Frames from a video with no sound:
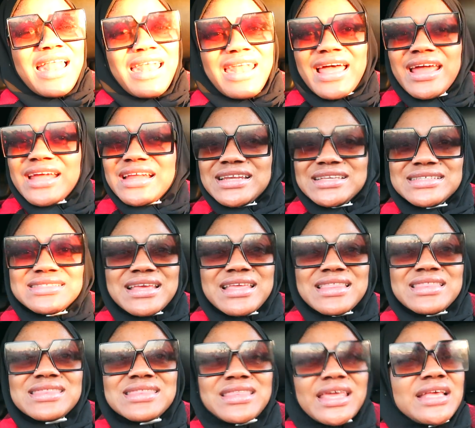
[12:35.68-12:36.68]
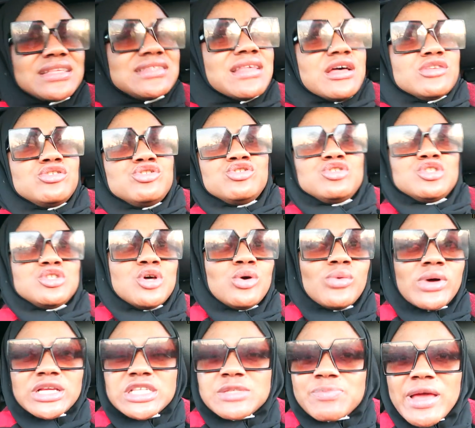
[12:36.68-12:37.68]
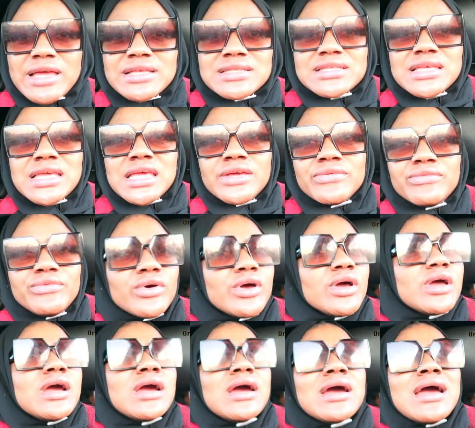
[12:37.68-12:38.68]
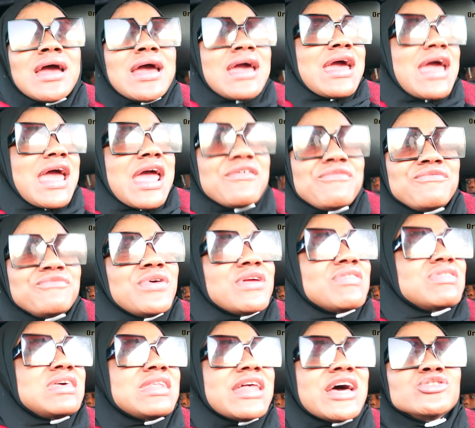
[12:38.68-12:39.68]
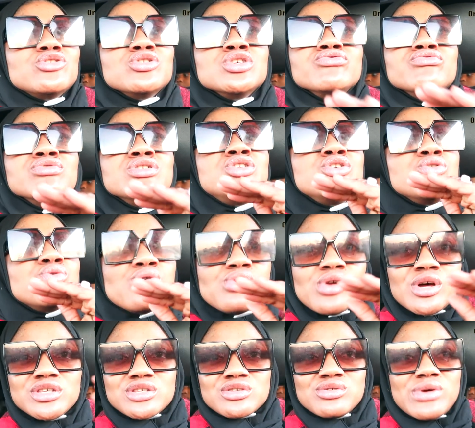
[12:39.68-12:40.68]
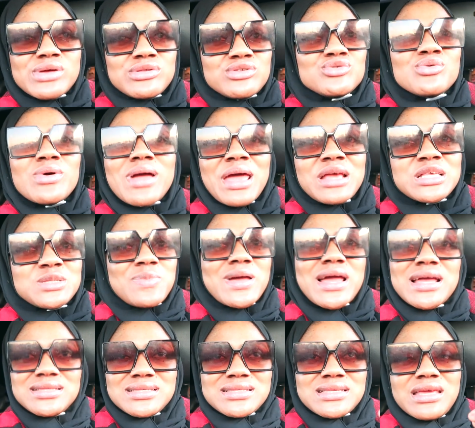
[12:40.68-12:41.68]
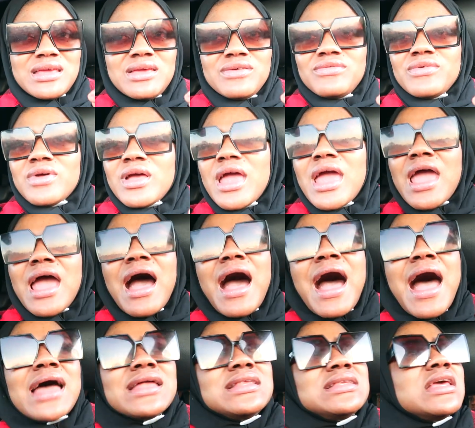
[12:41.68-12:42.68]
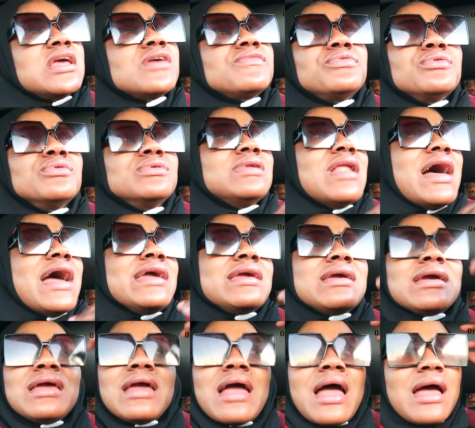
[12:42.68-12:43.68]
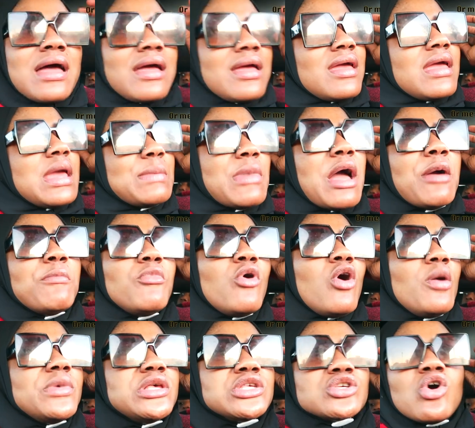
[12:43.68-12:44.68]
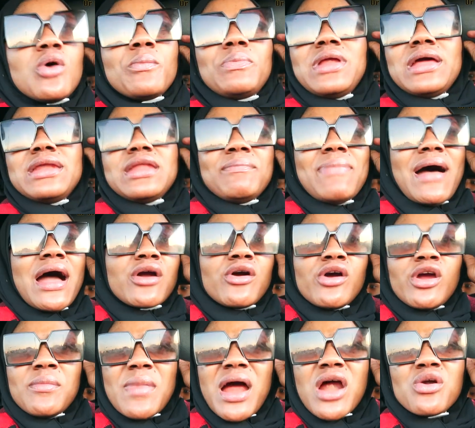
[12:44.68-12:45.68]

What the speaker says: Like, listen, things are so expensive. Everything are just ridiculously too expensive. Yeah. And even like, my mom is complaining back home.